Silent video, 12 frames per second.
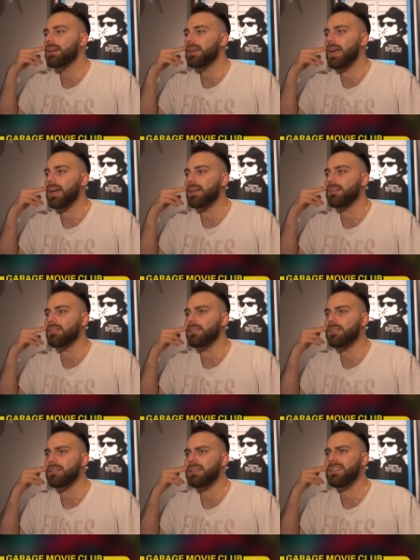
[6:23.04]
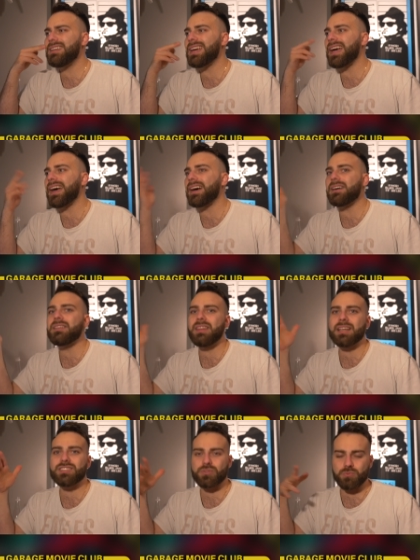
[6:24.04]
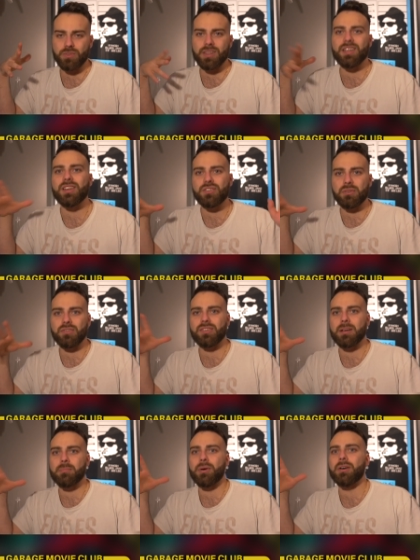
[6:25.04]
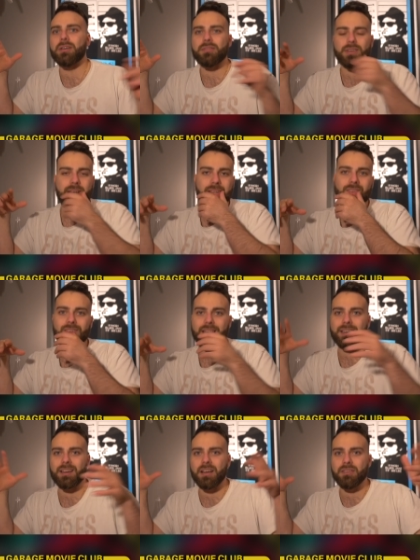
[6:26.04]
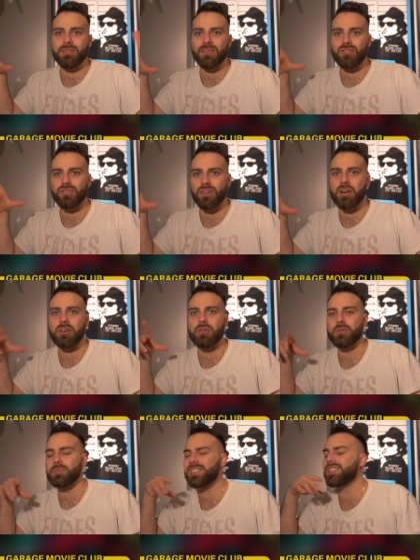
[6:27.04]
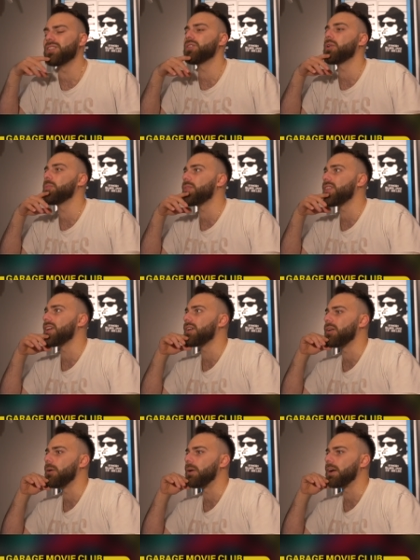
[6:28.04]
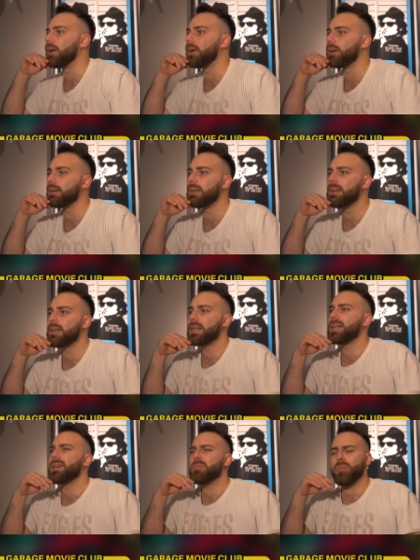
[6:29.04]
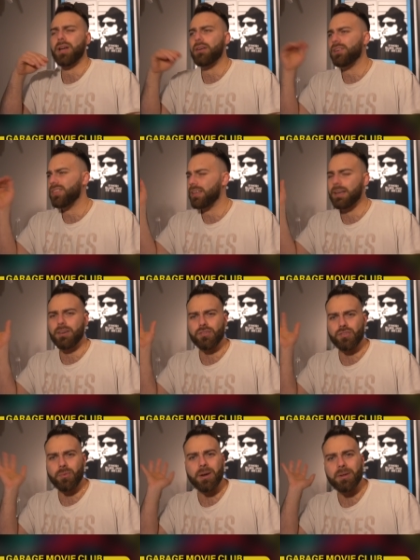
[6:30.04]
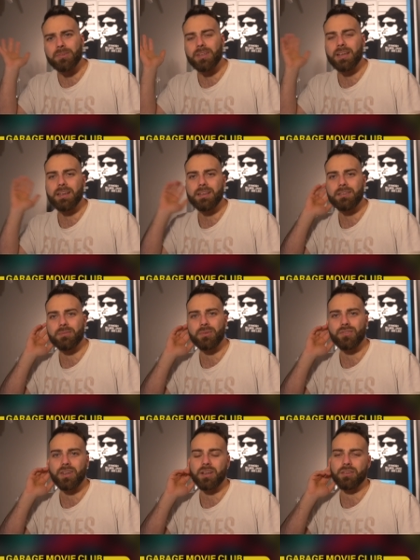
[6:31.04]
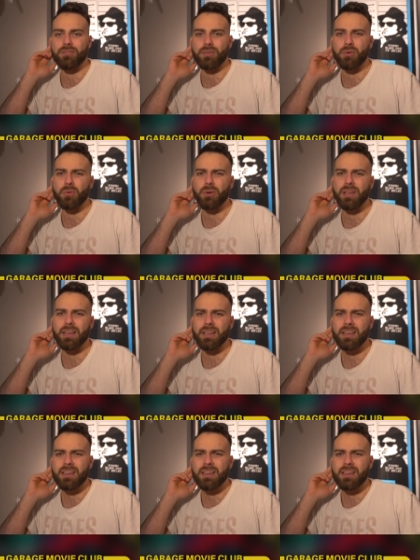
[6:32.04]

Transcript: And yeah, that's the interesting part of it, is like kind of the Stockholm Syndrome thing going on. But everything else surrounding it was kind of annoying.